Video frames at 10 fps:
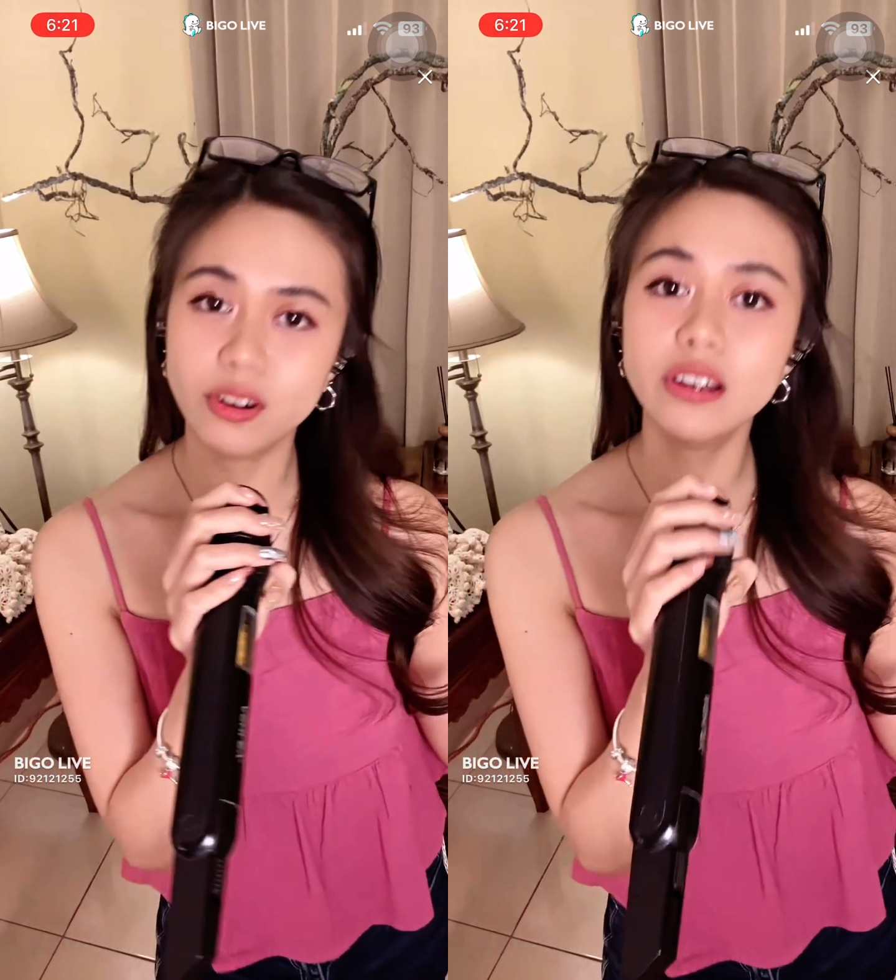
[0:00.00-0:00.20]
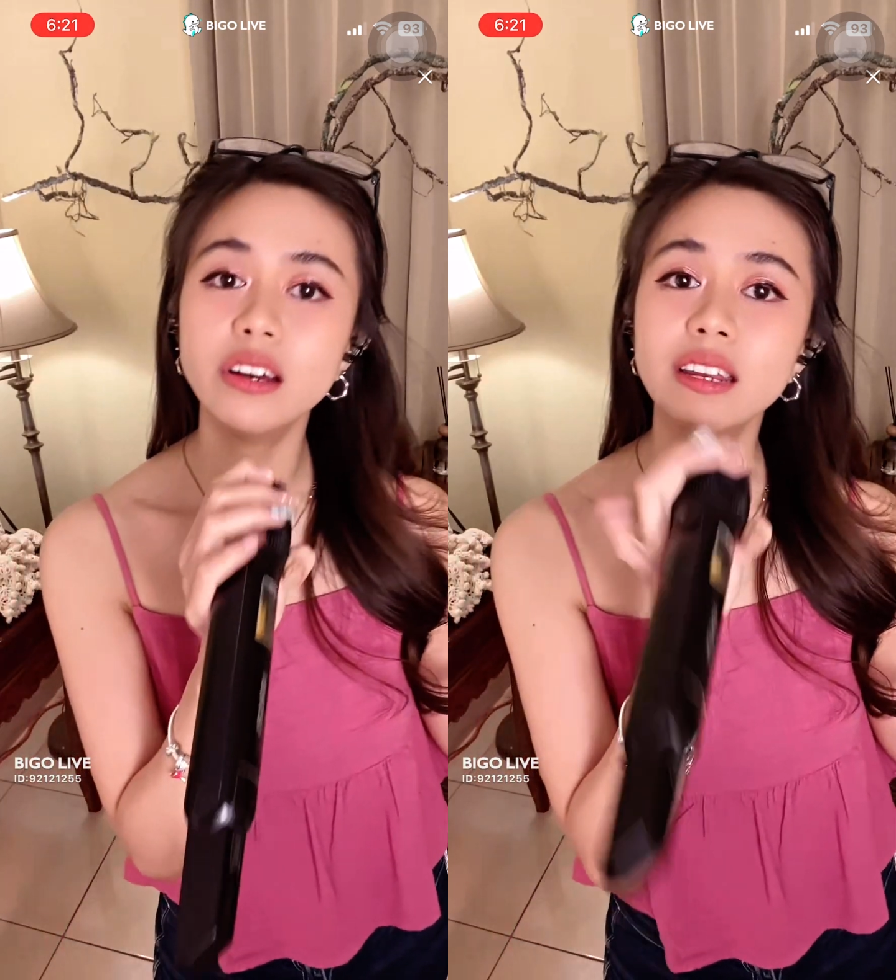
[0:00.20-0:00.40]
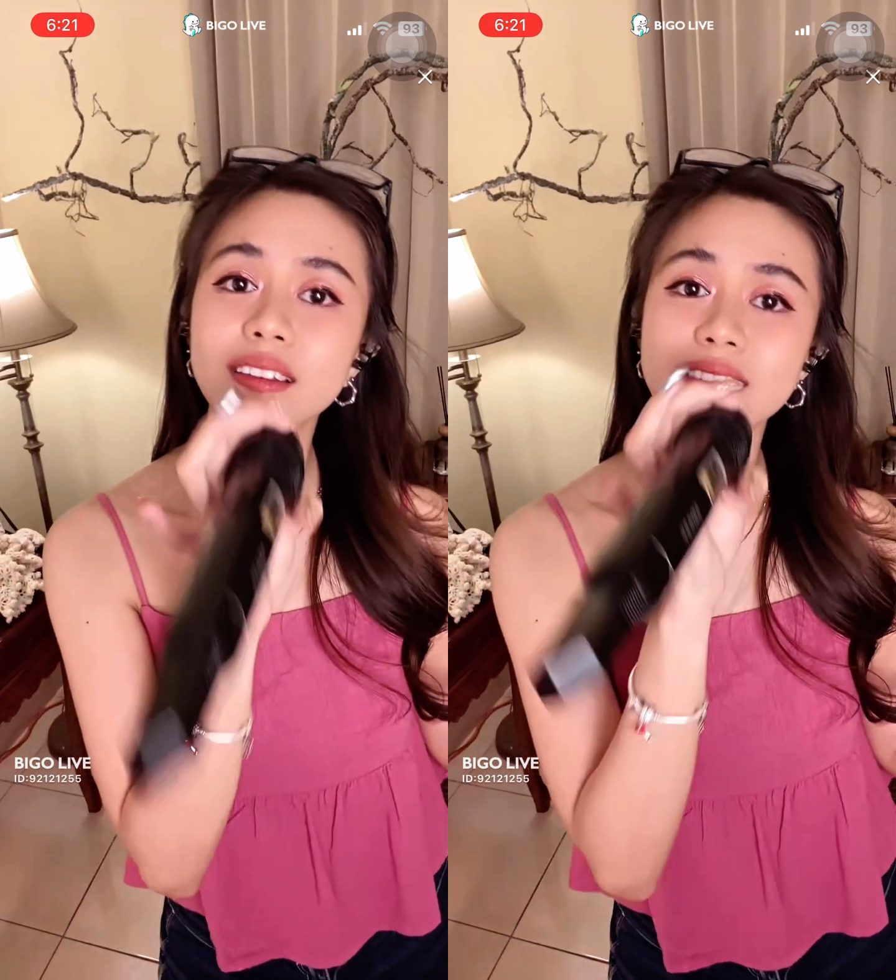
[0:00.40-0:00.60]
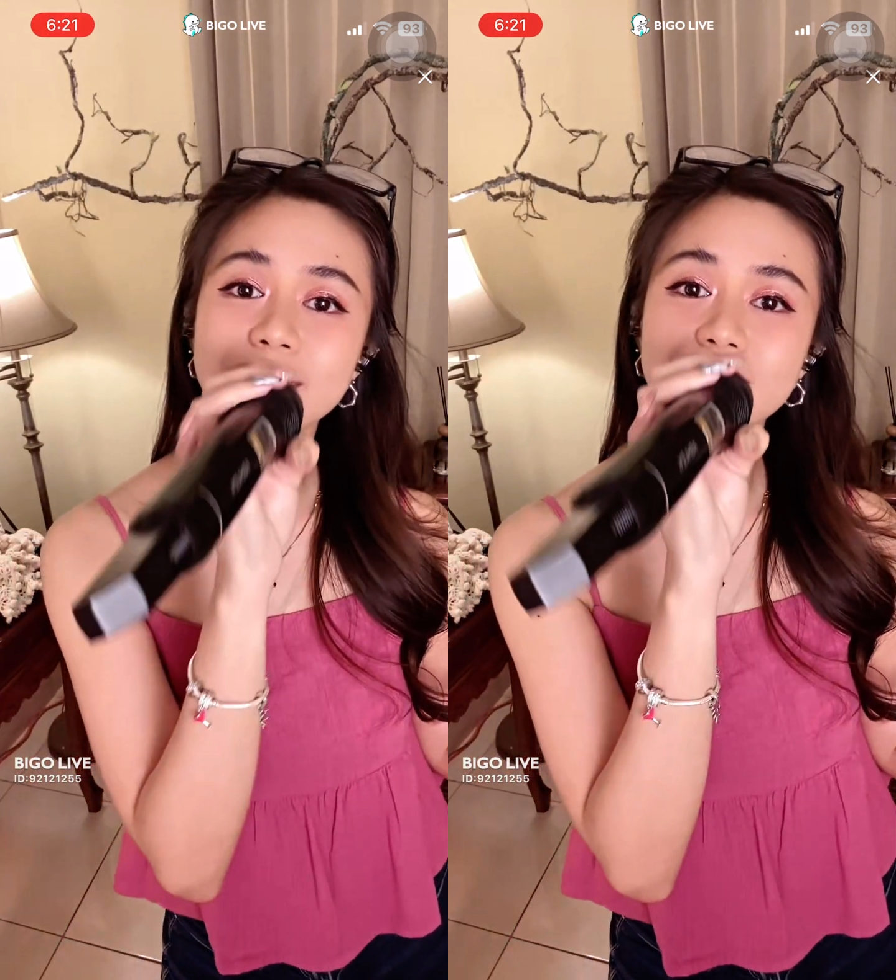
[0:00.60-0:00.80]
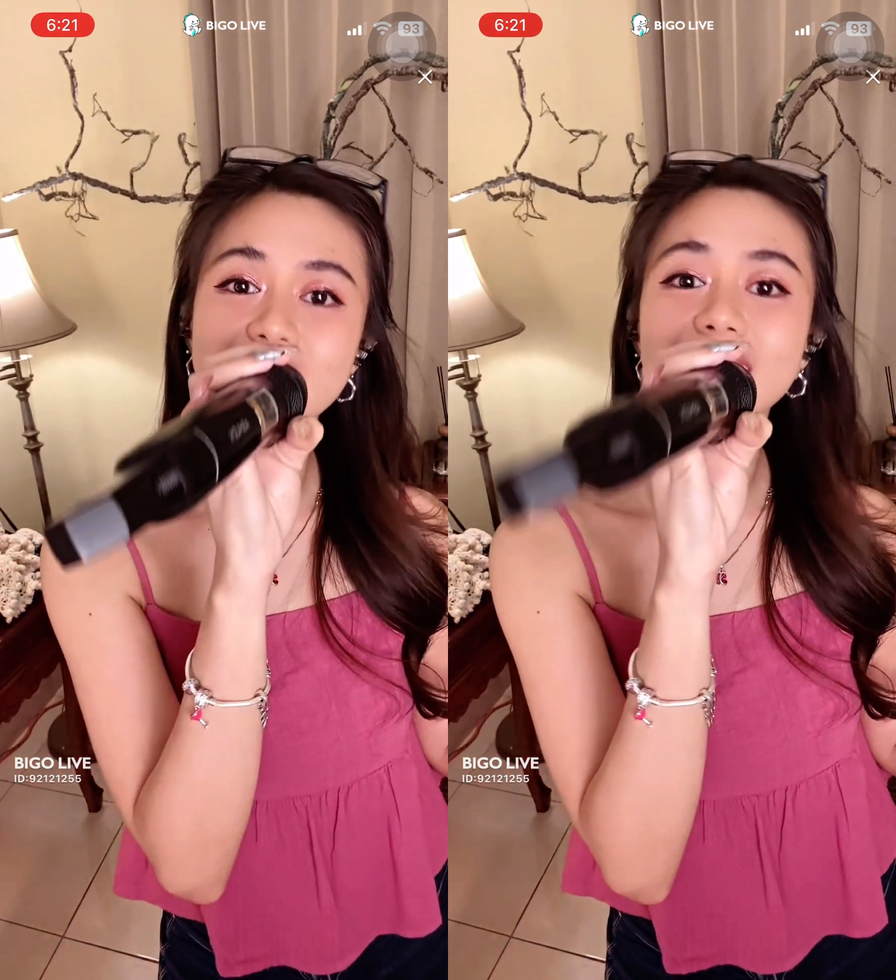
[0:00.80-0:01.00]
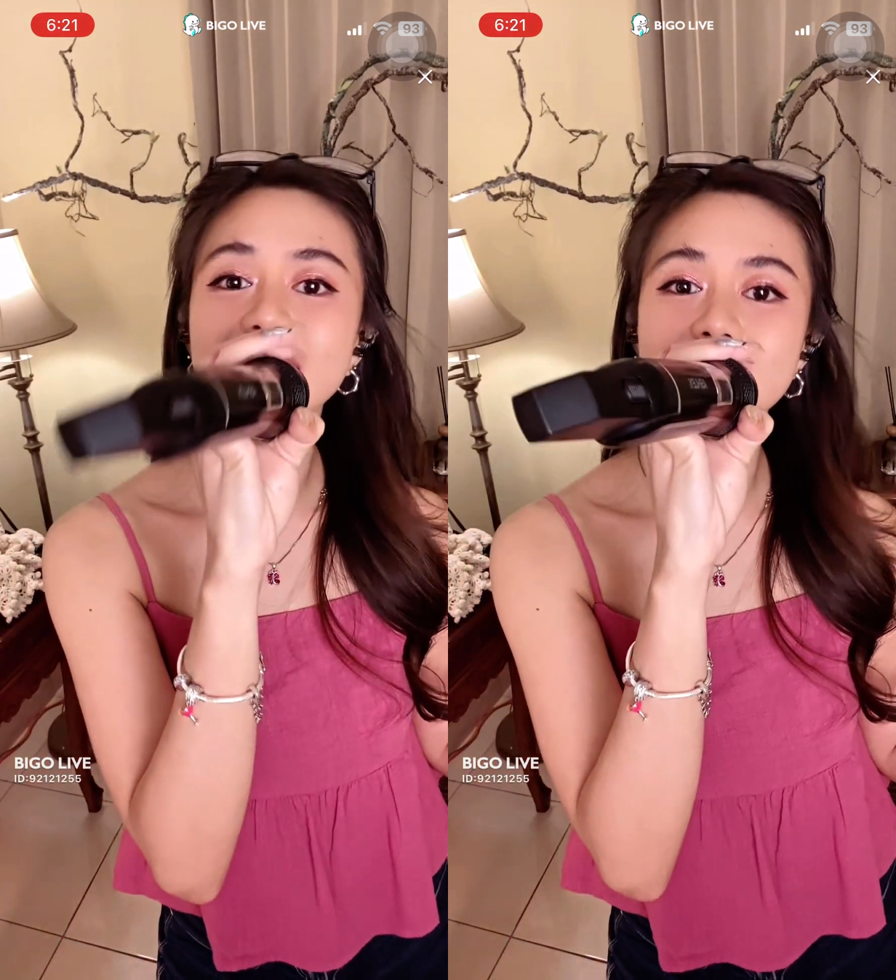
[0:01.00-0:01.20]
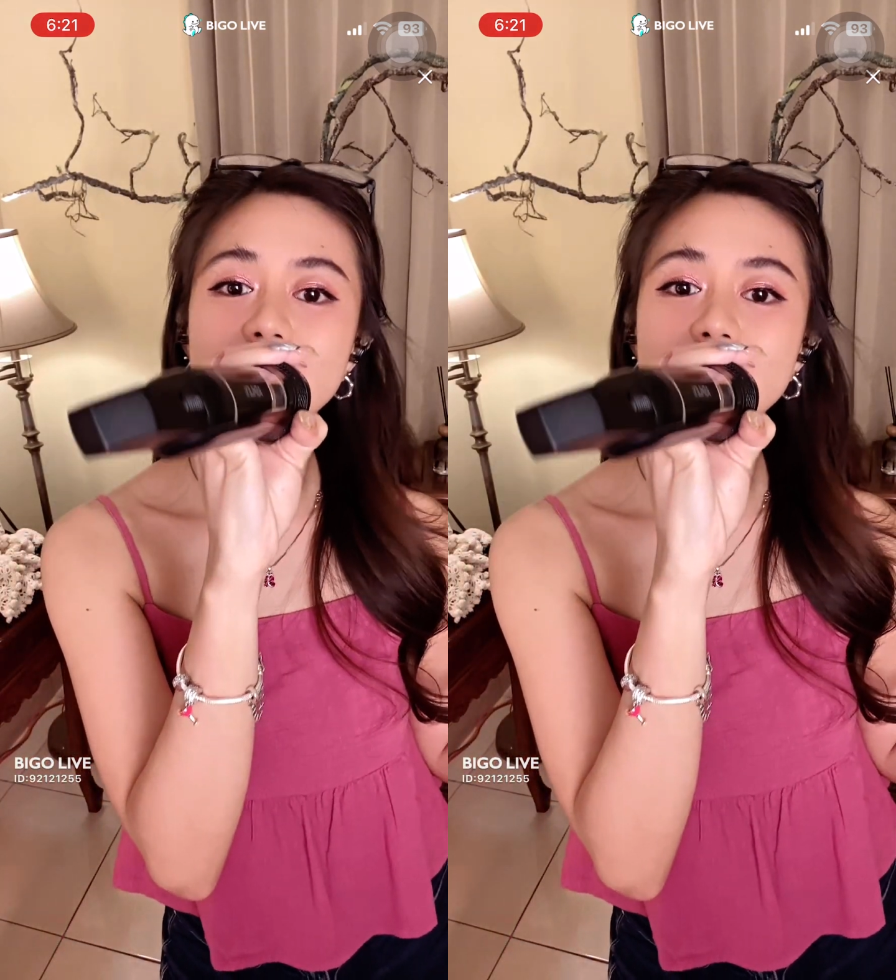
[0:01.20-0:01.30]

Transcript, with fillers: run after me,